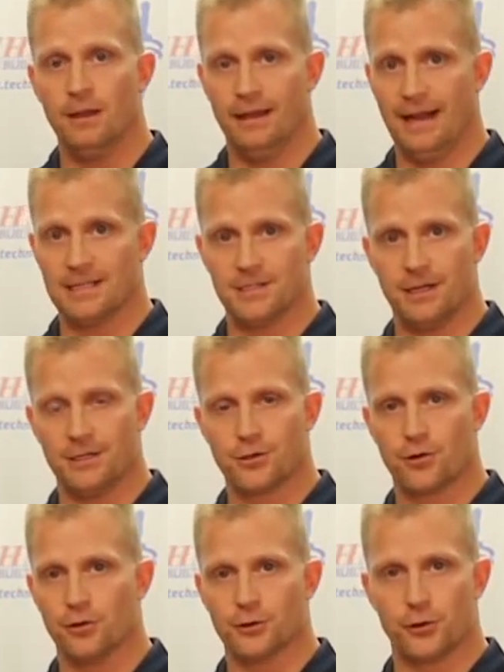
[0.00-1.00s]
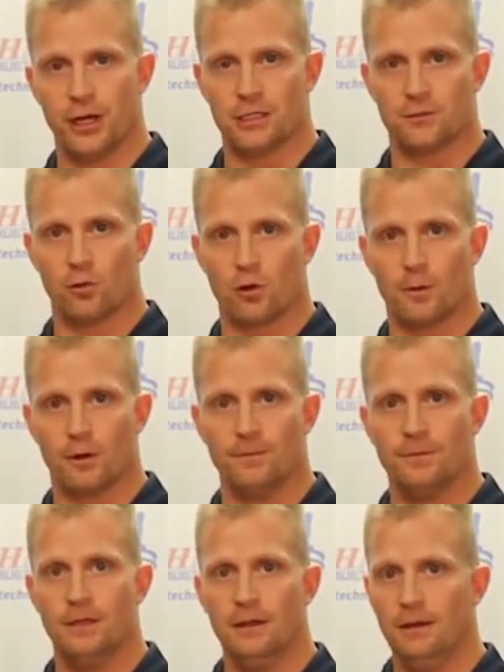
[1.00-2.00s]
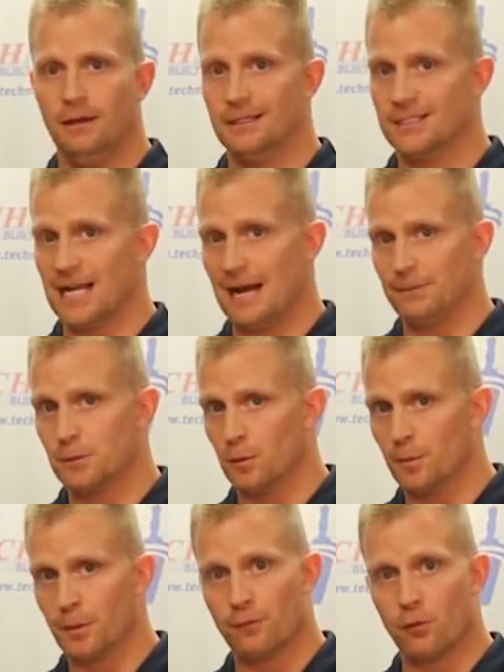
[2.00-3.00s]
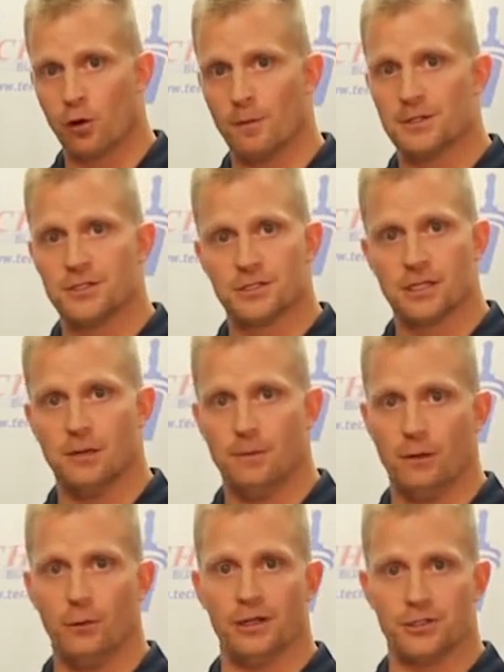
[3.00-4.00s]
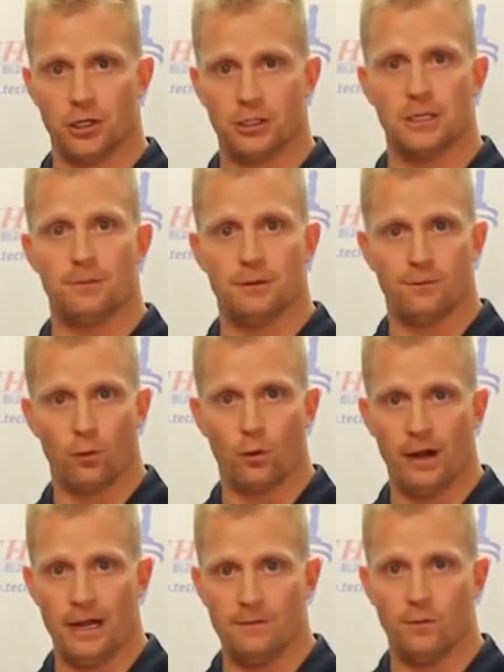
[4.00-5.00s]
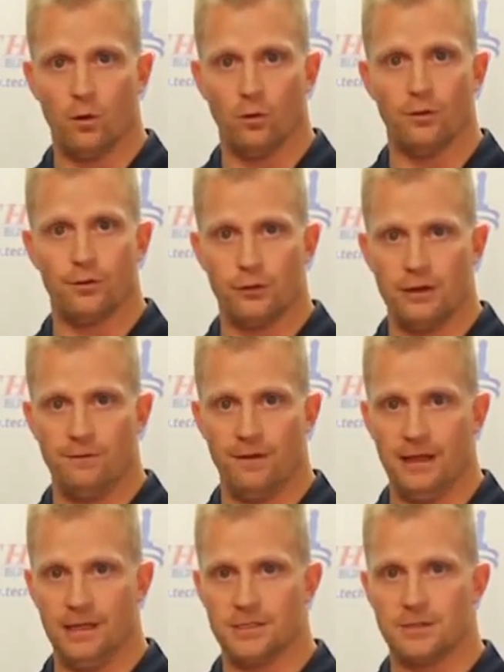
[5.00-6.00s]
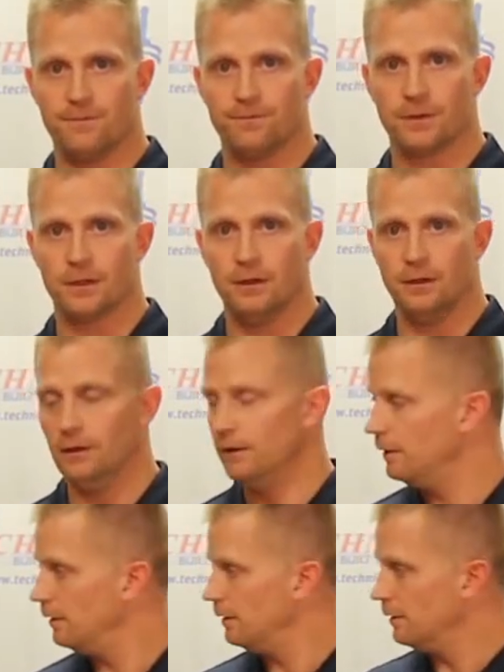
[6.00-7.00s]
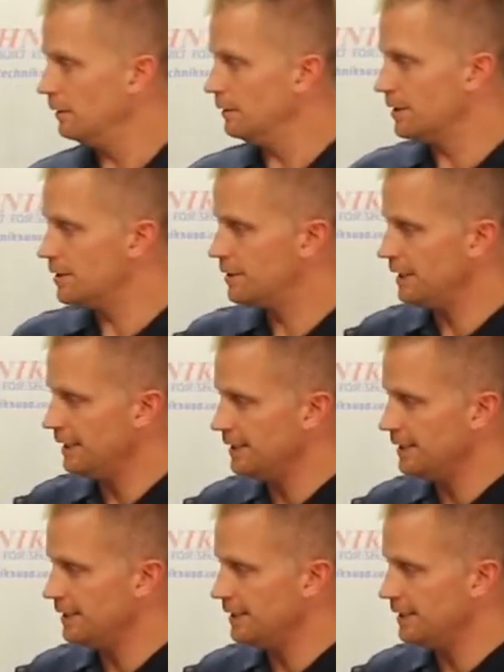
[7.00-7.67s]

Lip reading: It has an internal transformer. Its optimal performance is going to be when it's hooked up to 480 volt 3-phase. This is the